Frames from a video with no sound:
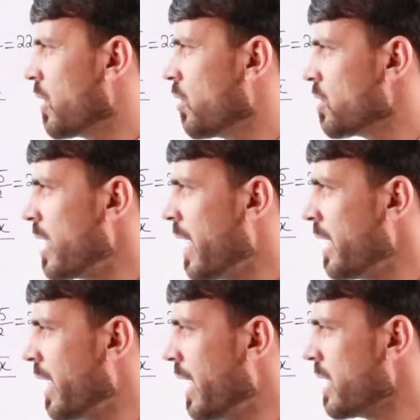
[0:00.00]

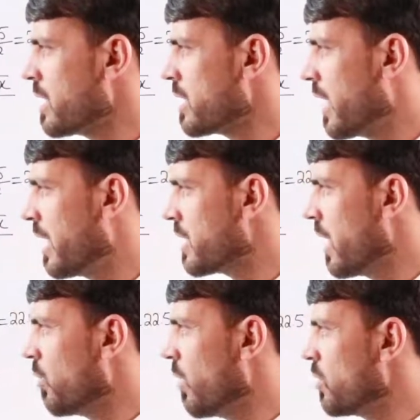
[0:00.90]
Cosine x is
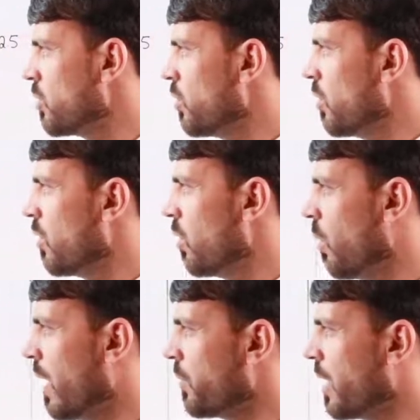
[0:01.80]
equal to
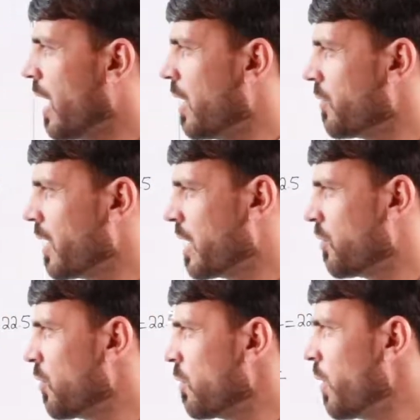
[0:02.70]
1 we have in
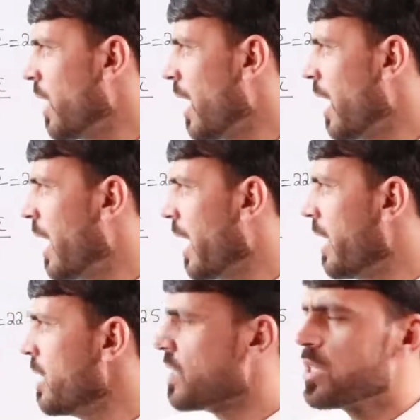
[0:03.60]
the formula.
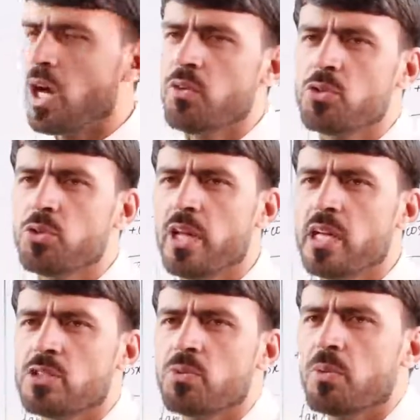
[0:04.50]
Instead of
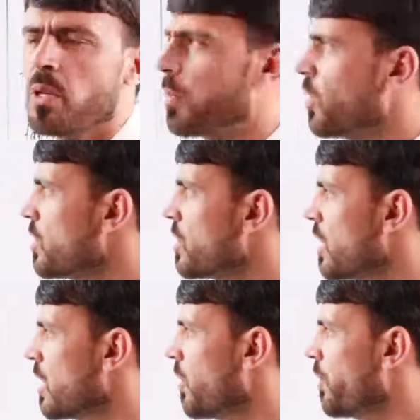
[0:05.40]
2x we will put
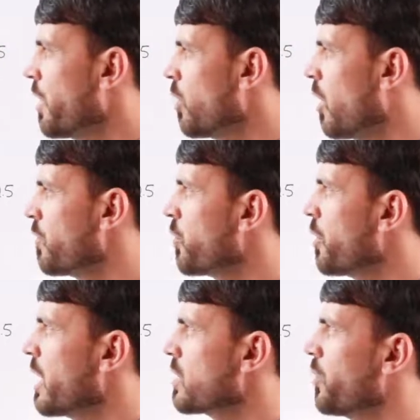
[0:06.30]
the value of
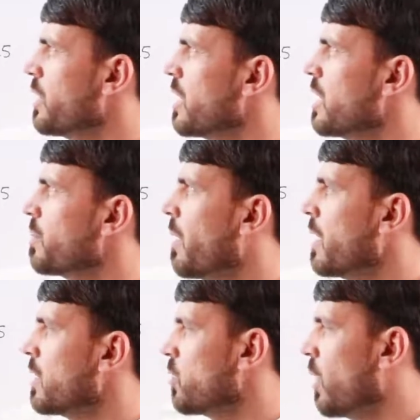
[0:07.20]
2x, which is
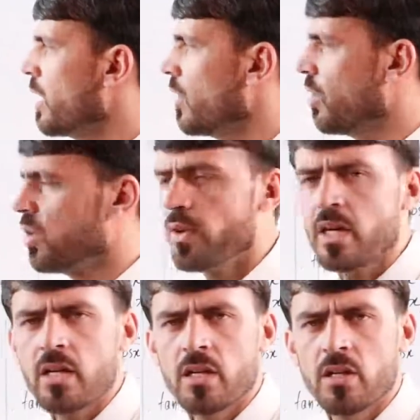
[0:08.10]
minus 1
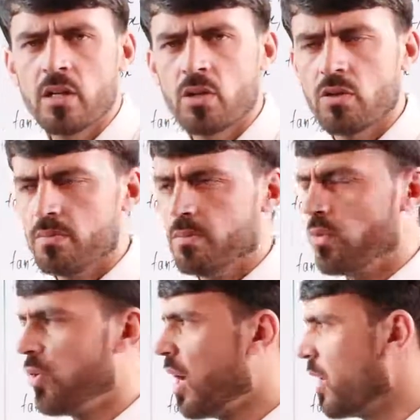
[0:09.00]
over
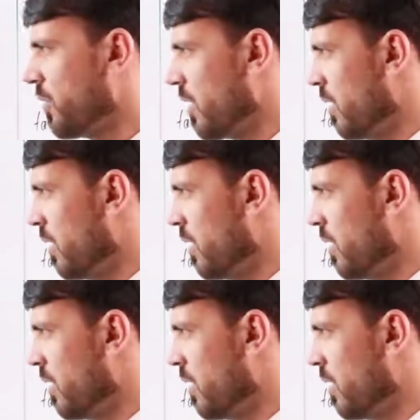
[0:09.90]
5.